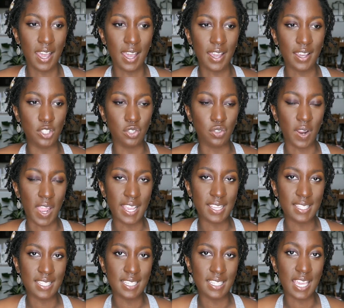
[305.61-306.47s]

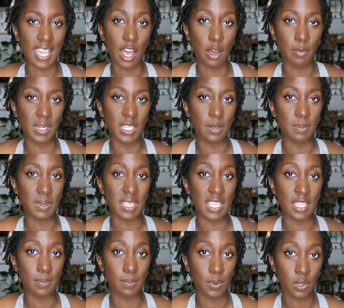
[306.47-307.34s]
Attracting how many
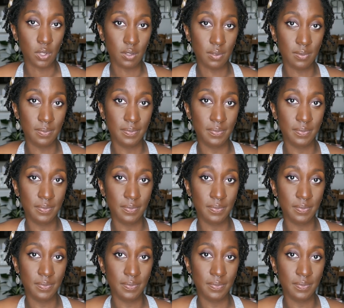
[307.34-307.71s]
people